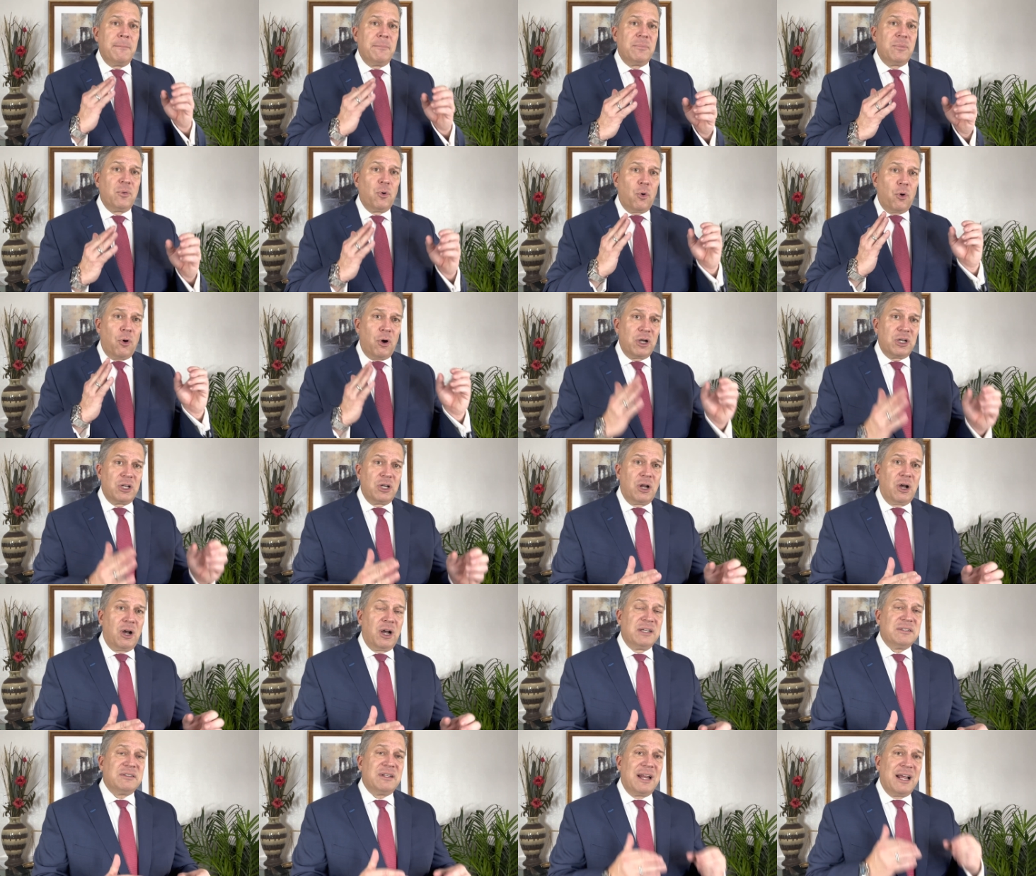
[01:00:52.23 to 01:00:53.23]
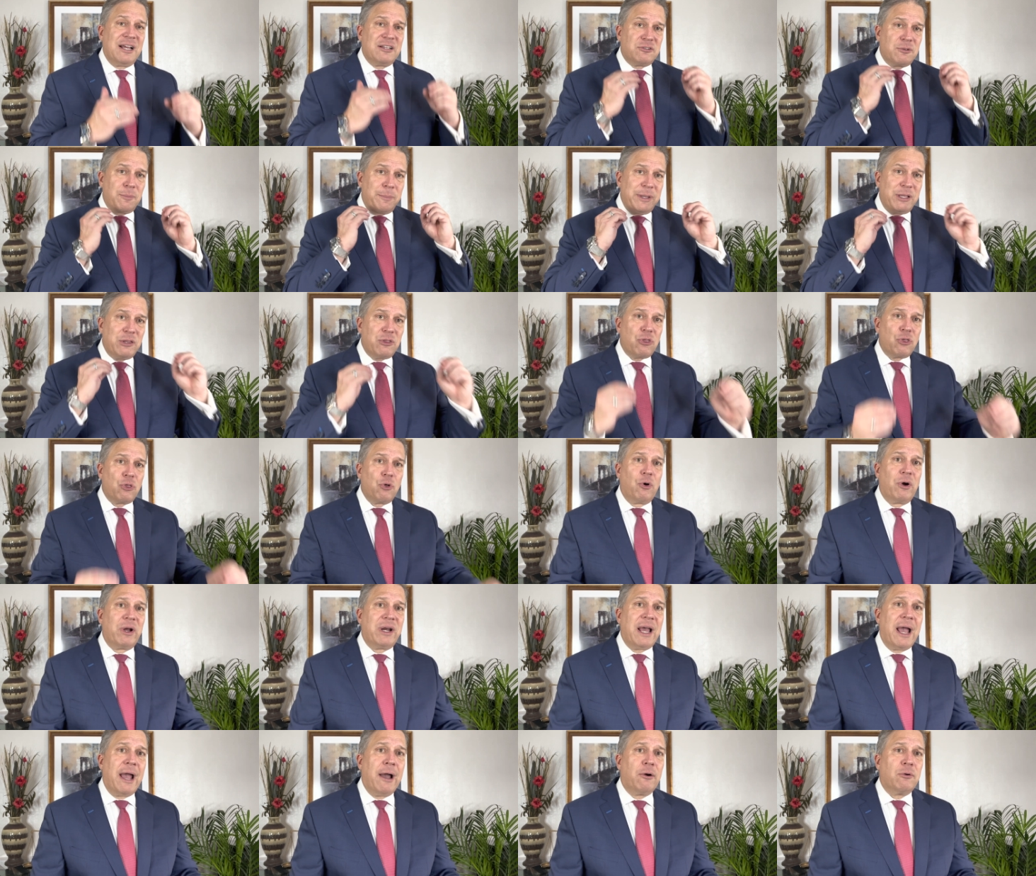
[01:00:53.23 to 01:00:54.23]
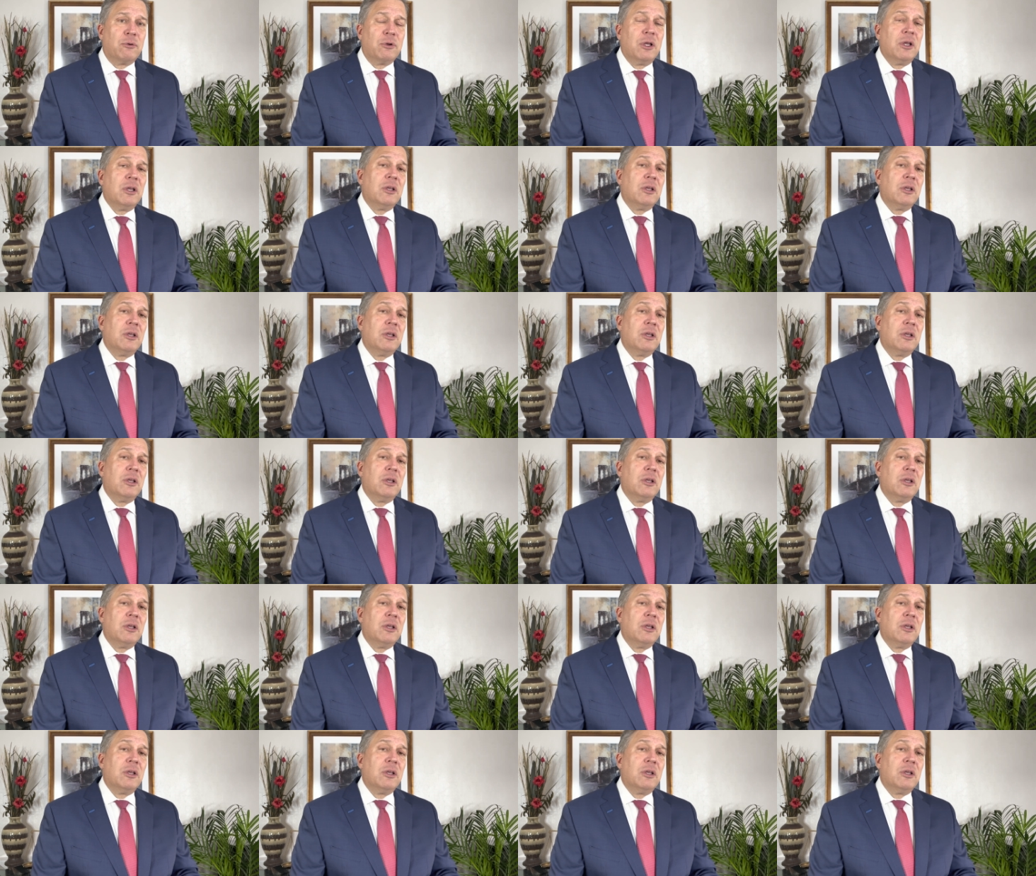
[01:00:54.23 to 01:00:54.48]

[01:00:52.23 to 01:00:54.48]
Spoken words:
organized. It has to be thought out.